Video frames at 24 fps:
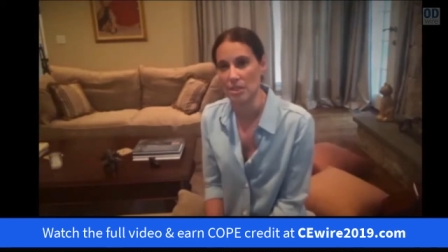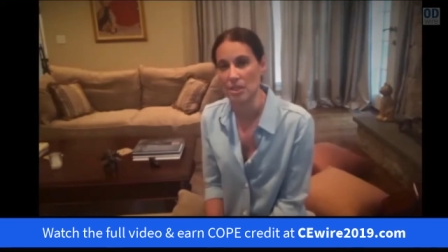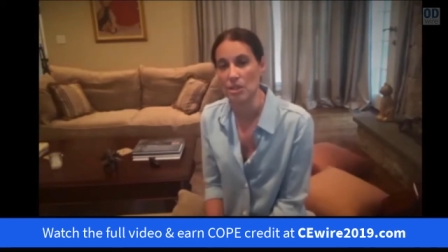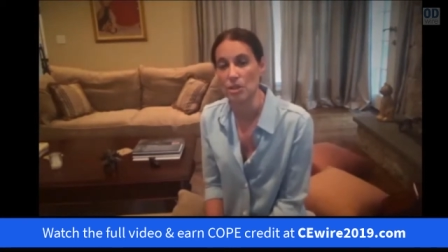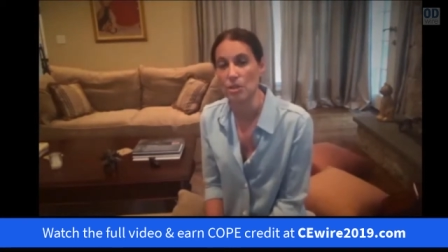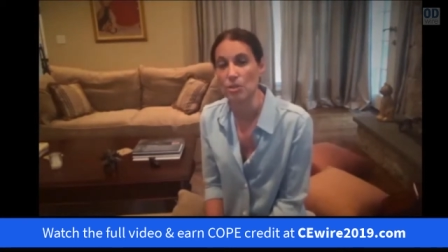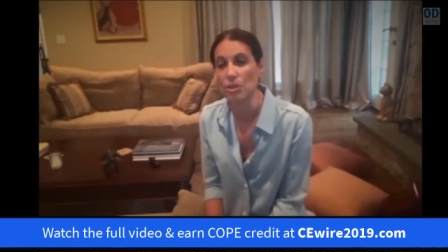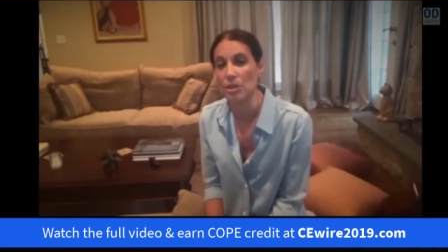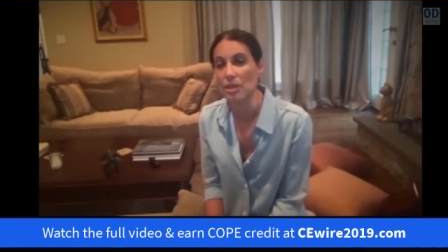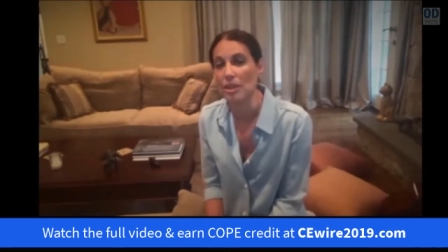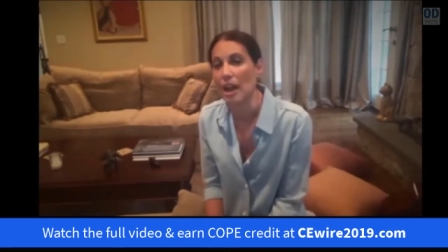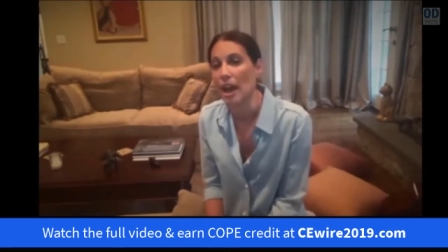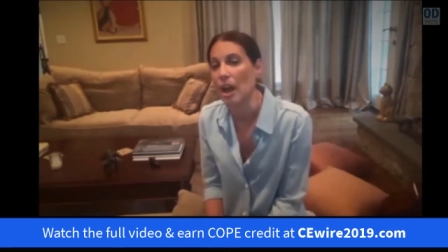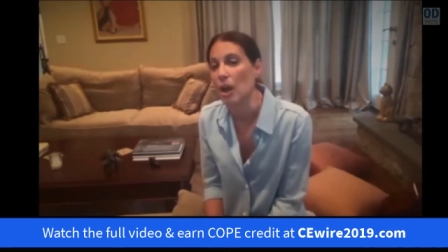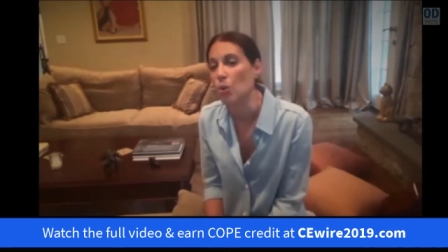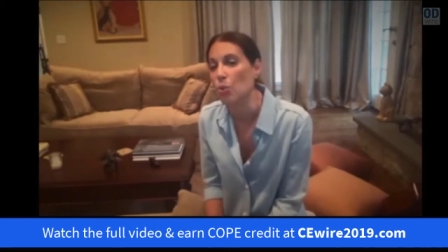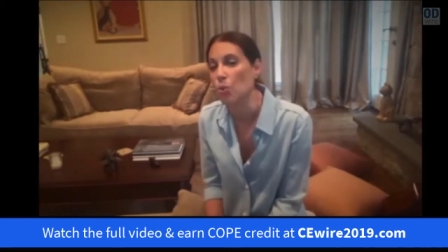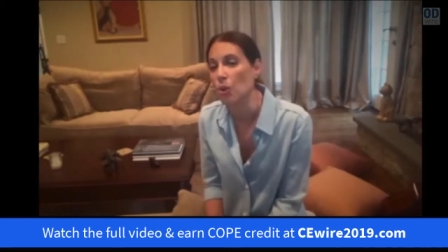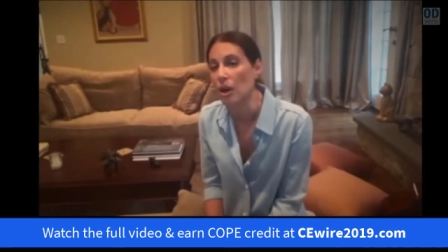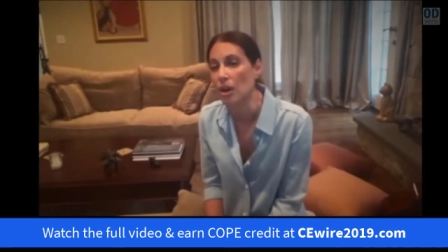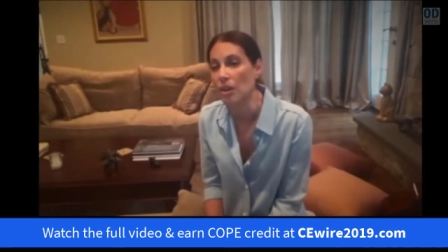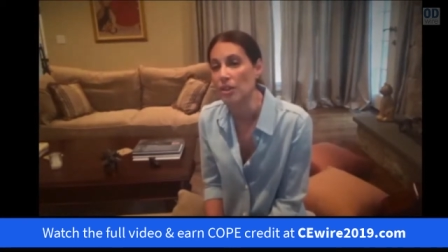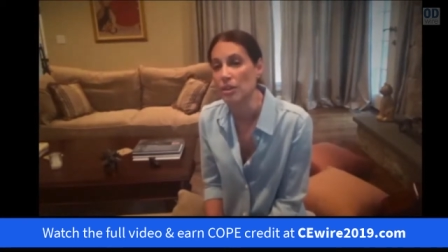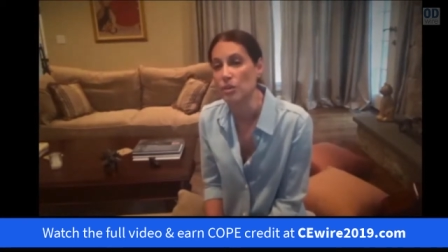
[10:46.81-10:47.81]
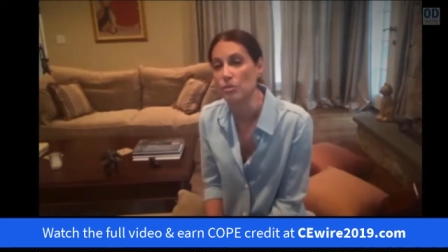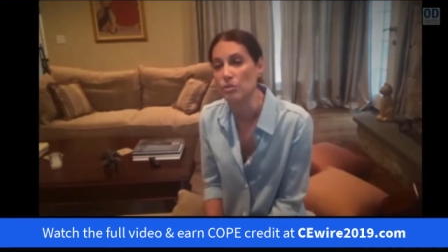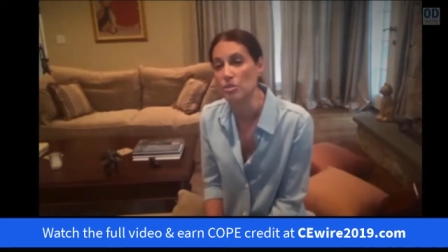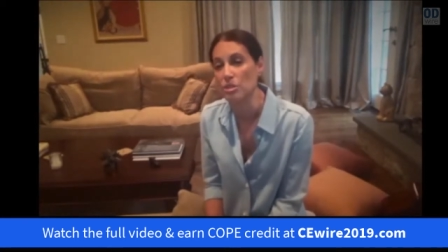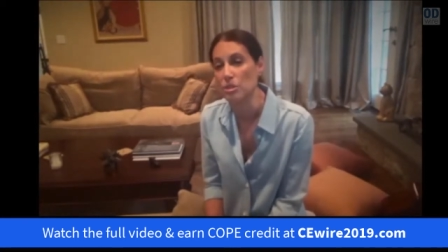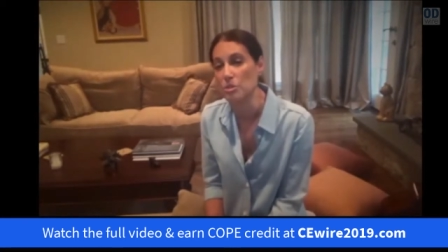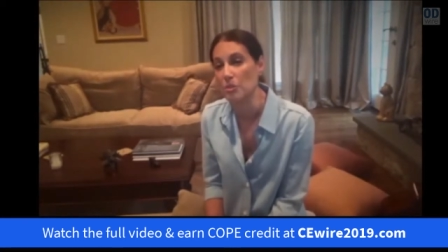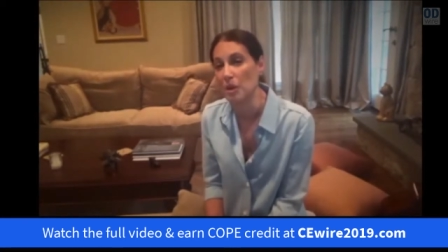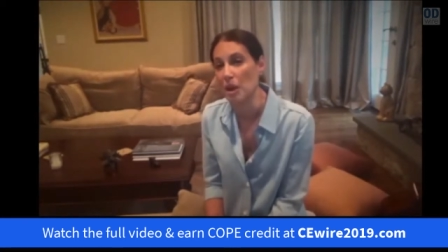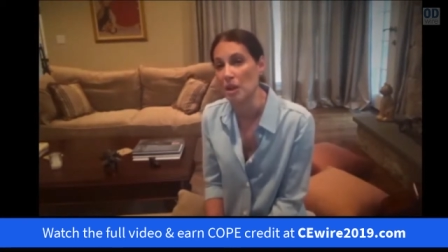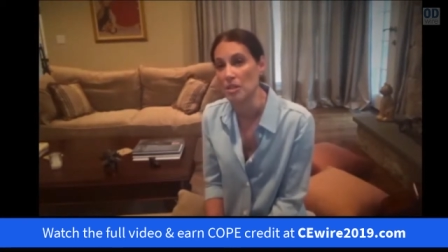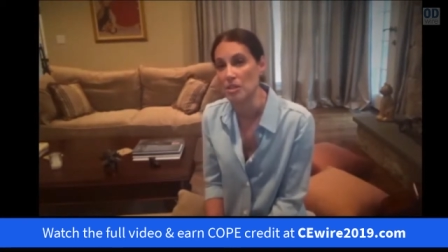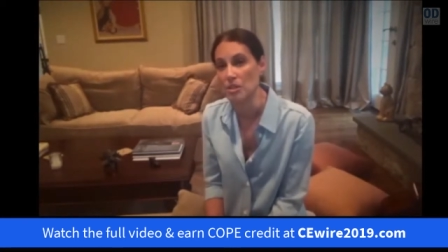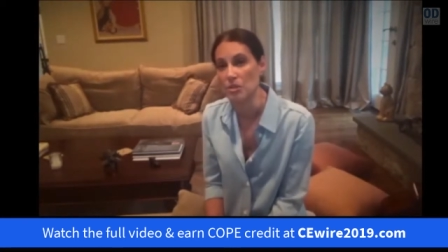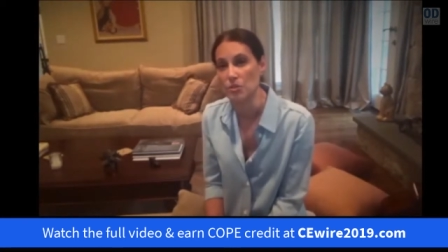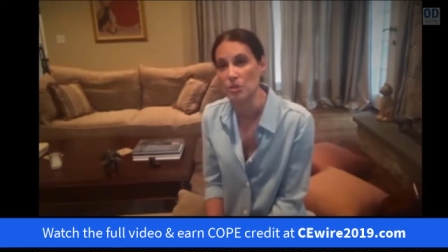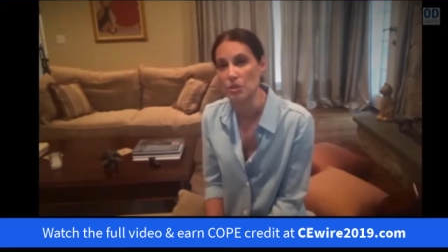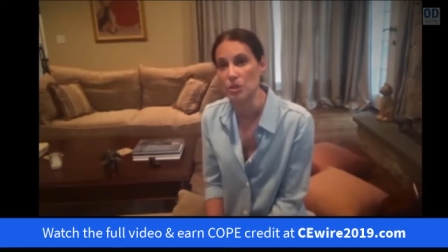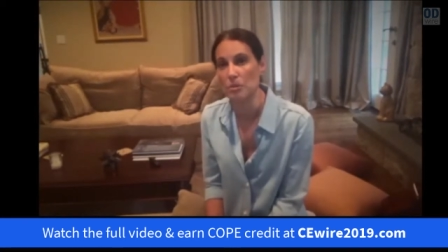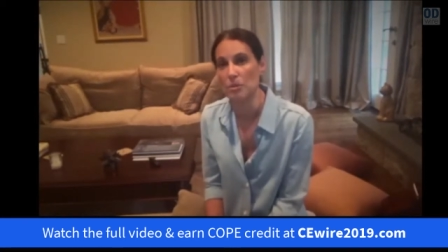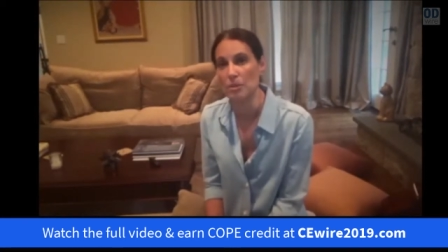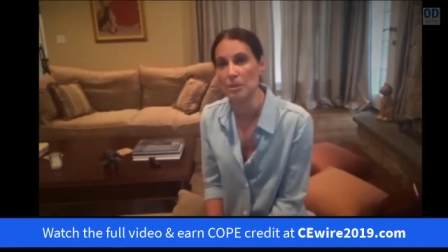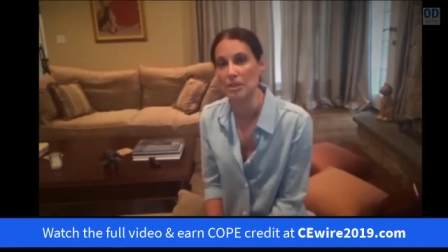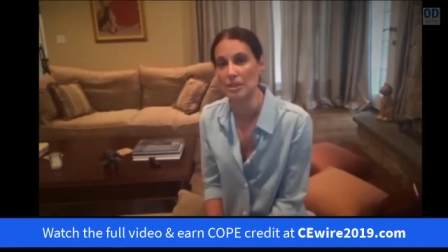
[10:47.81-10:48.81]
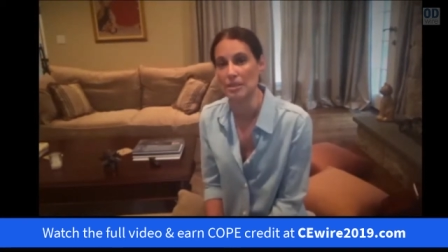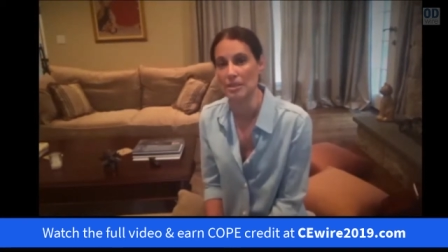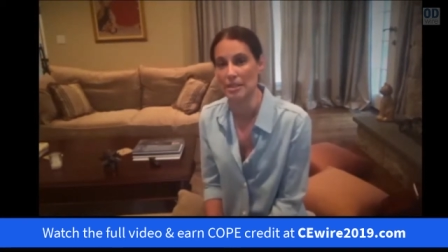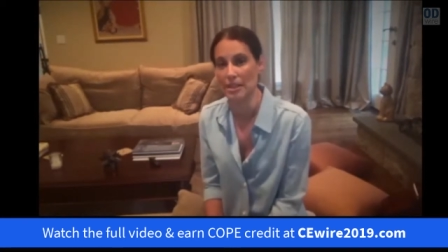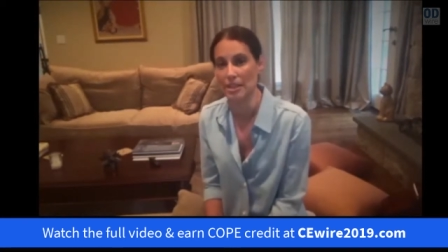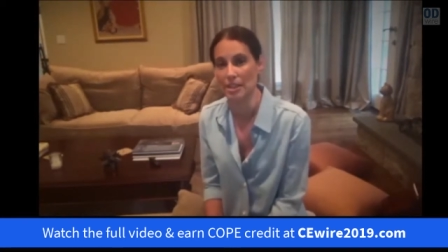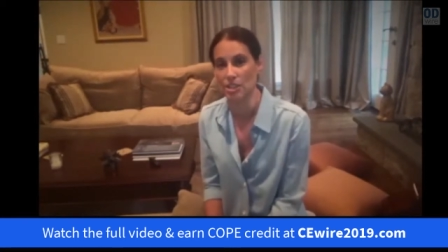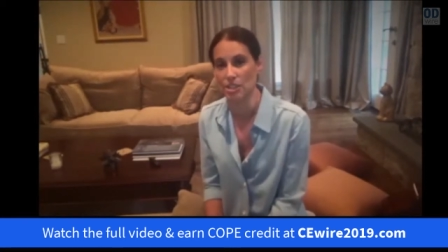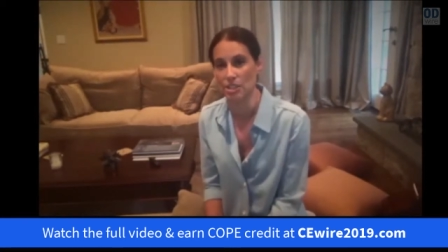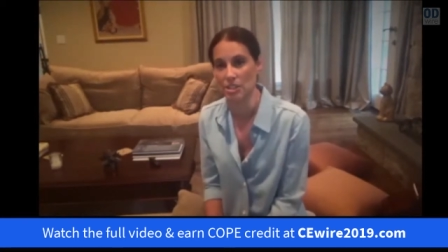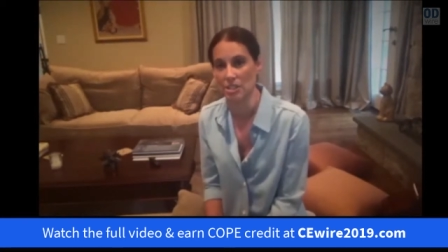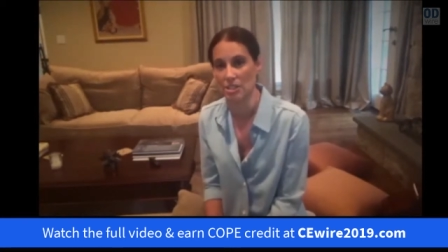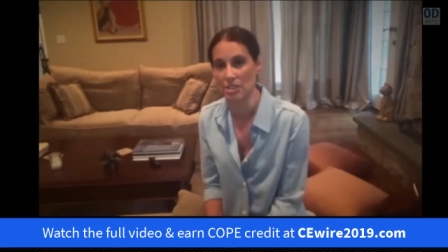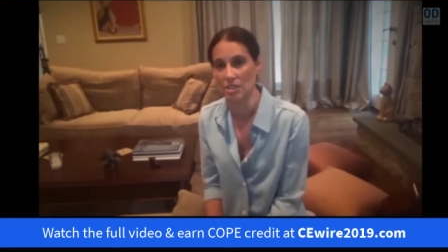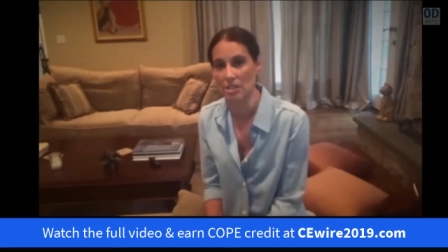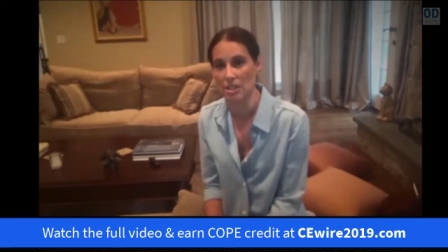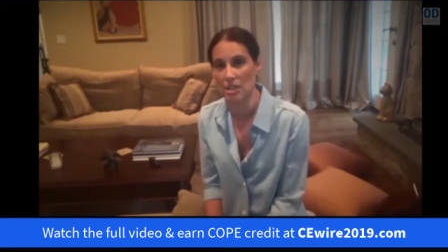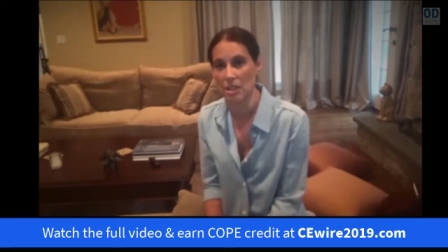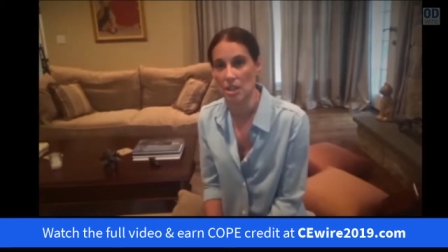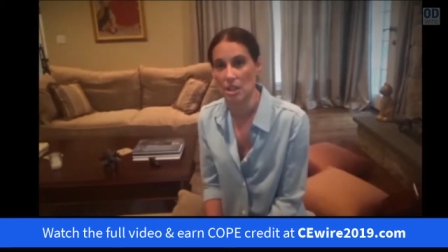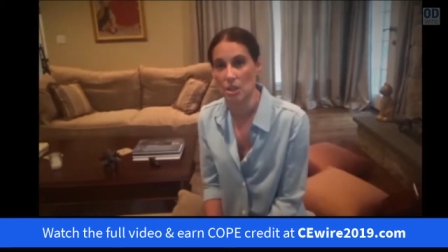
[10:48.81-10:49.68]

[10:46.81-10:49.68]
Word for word: including how well they'll respond to rehabilitation,